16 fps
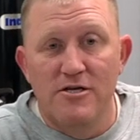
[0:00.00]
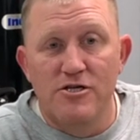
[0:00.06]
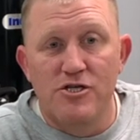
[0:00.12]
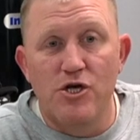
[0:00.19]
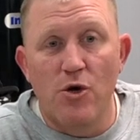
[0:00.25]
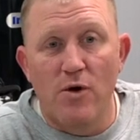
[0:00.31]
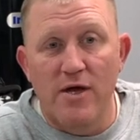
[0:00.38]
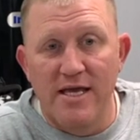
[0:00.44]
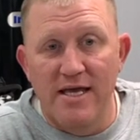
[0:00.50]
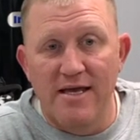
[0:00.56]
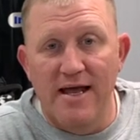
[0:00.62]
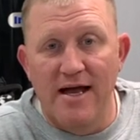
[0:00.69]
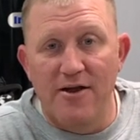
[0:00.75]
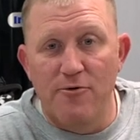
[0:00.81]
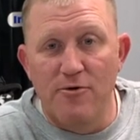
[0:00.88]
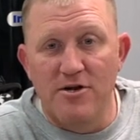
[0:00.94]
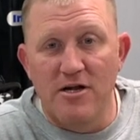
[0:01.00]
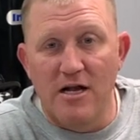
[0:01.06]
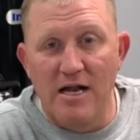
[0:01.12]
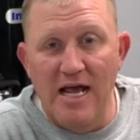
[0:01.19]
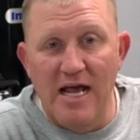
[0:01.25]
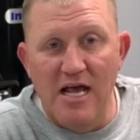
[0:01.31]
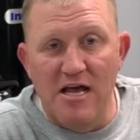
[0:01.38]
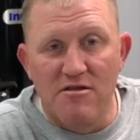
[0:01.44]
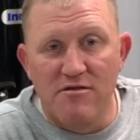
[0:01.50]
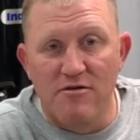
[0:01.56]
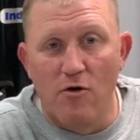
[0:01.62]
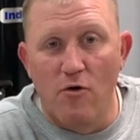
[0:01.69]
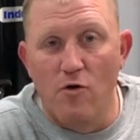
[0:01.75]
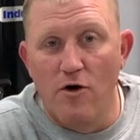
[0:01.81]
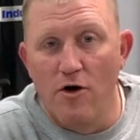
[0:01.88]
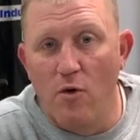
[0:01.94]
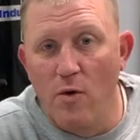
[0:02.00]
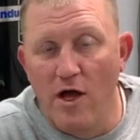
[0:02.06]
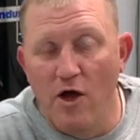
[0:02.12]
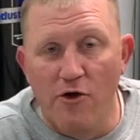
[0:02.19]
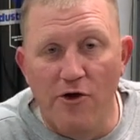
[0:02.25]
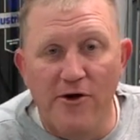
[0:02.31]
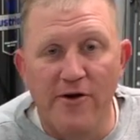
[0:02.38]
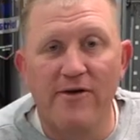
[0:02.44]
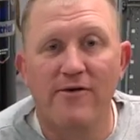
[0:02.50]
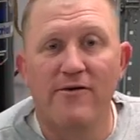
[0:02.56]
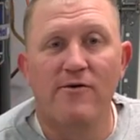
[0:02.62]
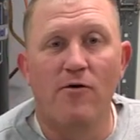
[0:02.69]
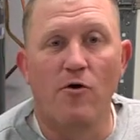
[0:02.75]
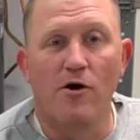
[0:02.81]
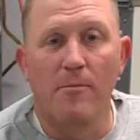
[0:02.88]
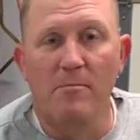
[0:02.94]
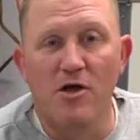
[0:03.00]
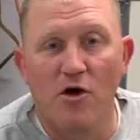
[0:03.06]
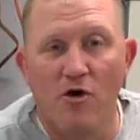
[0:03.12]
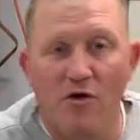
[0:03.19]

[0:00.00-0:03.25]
show a kid how to run a lathe or a welder or a mill.